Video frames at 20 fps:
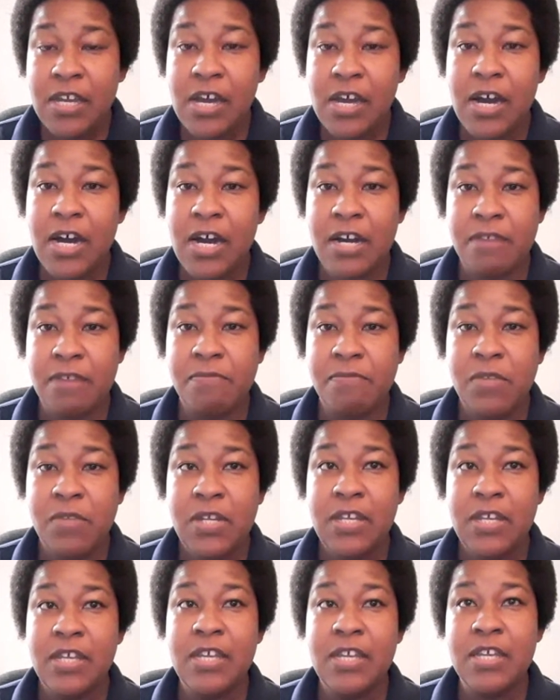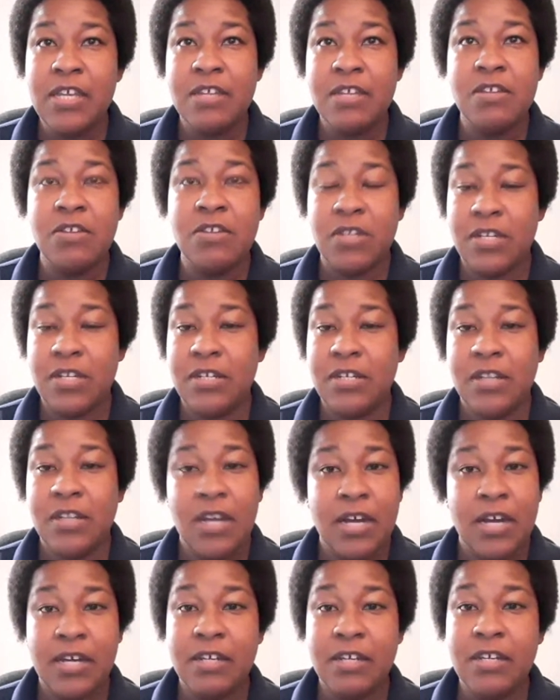Um, you can
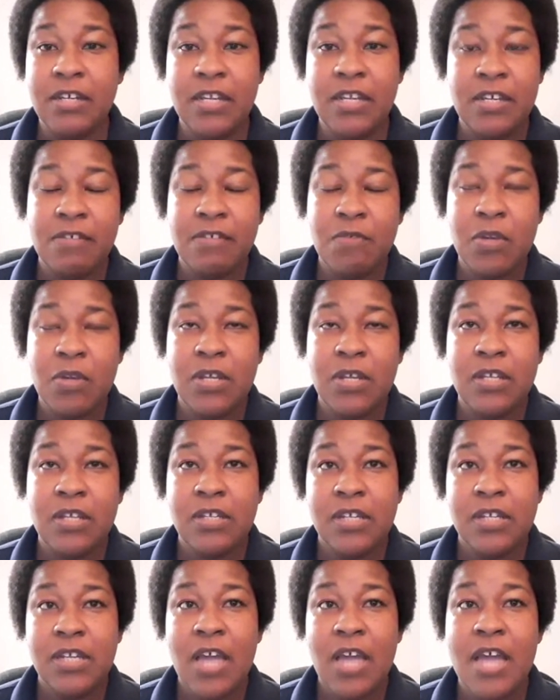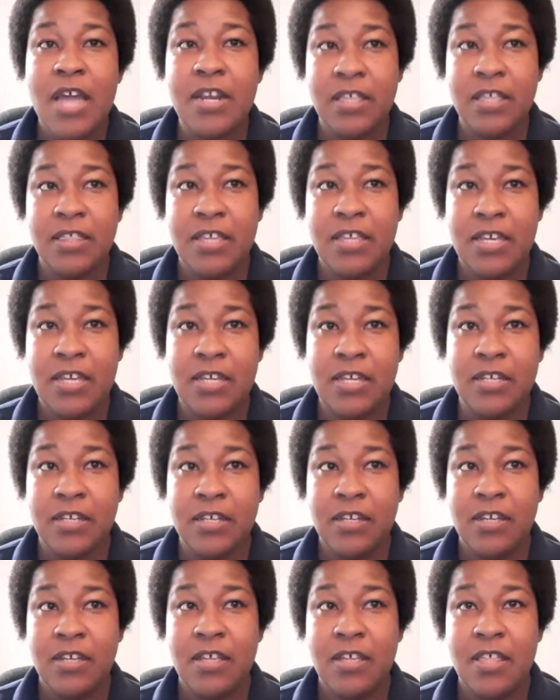uh, anything
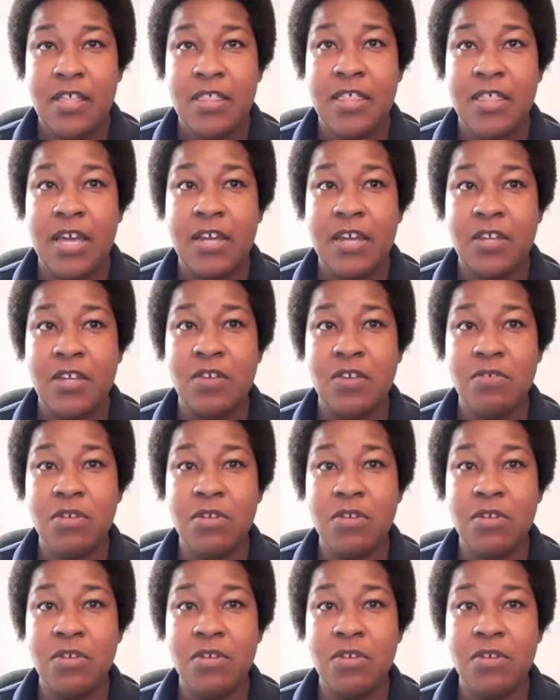that you